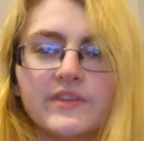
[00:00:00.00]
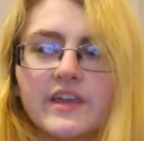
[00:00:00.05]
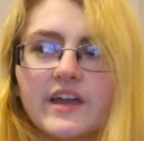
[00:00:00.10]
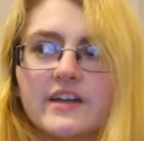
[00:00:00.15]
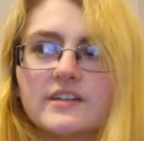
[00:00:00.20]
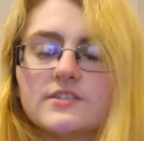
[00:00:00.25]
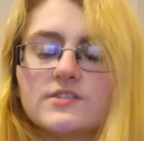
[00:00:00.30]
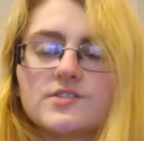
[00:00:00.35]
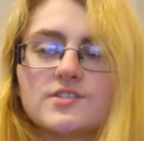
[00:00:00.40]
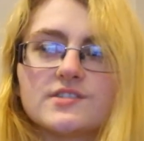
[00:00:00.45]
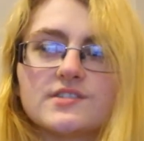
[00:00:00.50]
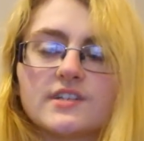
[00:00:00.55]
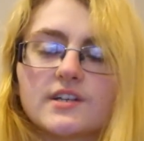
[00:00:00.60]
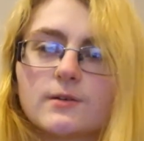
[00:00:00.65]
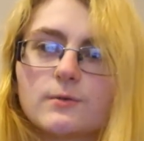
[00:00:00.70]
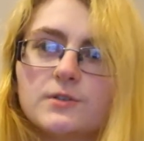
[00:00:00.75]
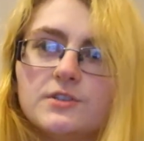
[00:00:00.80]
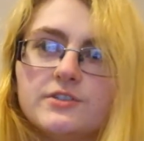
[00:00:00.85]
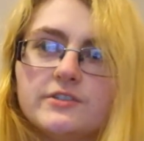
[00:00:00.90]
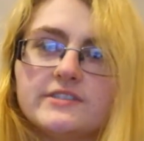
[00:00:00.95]
and it was just
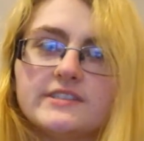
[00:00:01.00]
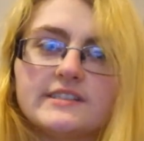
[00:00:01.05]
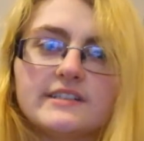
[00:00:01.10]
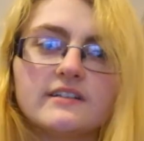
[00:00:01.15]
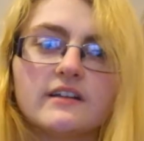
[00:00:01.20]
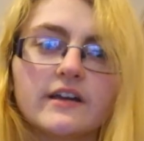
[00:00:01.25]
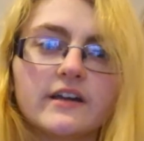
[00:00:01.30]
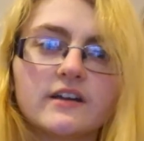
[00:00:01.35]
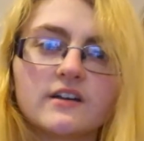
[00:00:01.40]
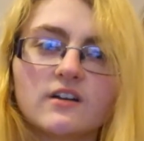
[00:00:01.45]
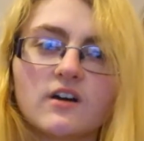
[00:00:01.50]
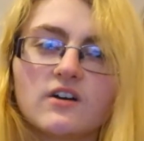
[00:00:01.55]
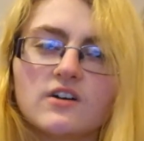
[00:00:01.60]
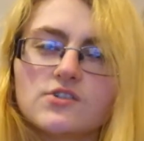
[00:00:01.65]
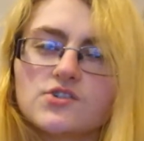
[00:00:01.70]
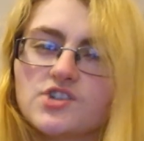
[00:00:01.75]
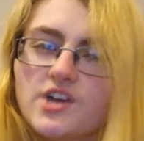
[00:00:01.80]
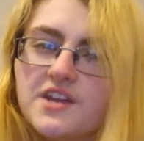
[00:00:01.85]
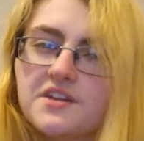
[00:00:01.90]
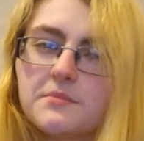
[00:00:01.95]
like when you see like an
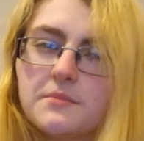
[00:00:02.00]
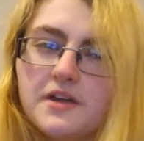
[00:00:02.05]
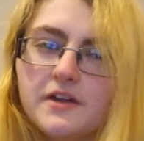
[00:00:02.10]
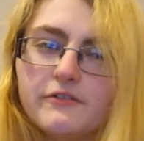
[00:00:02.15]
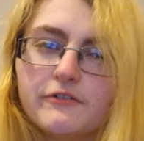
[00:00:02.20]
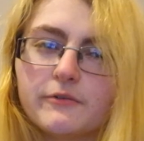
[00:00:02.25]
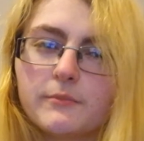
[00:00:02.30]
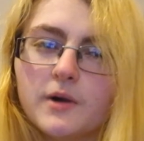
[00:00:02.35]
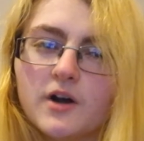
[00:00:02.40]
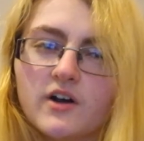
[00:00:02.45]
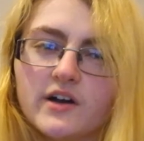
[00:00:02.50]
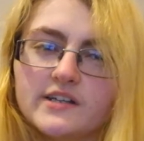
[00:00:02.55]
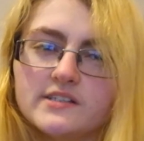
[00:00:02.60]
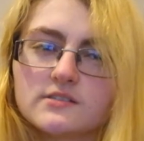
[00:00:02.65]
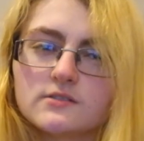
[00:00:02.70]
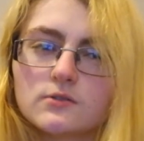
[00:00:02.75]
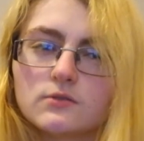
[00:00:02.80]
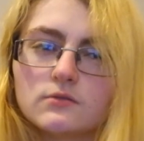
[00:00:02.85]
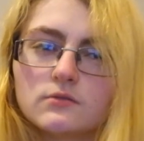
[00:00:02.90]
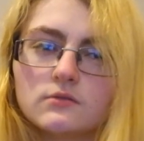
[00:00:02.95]
arch enemy from high
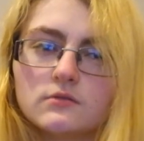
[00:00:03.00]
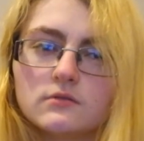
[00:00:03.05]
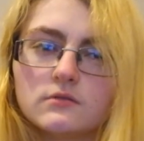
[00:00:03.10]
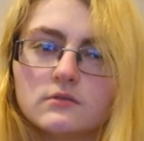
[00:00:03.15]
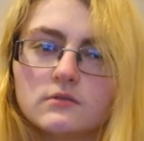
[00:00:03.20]
school,